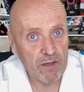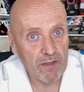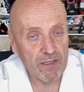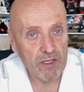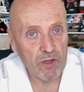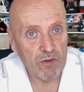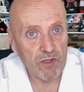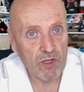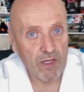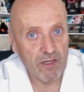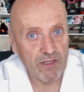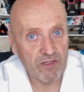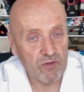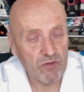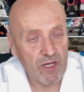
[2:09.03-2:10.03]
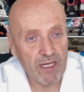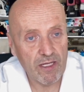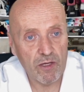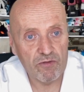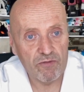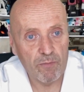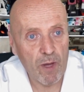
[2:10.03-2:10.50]
the occurrence rate
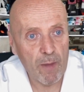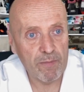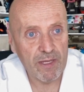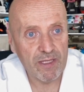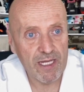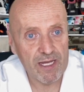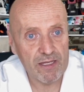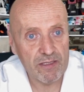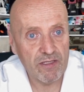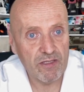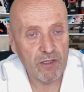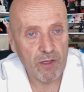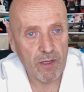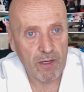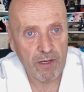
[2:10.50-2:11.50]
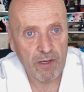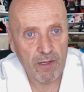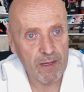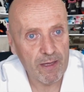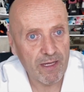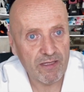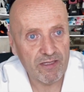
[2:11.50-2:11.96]
of puppy deaths
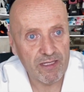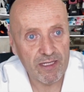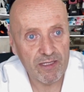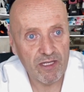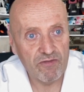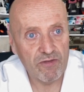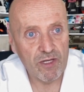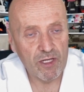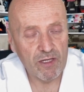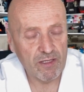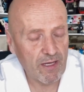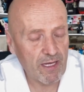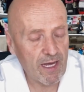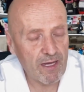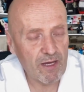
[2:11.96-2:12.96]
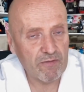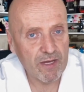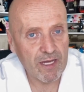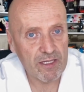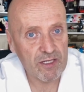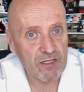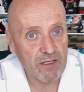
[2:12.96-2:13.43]
is significantly
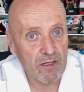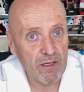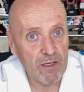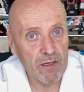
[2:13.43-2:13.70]
elevated,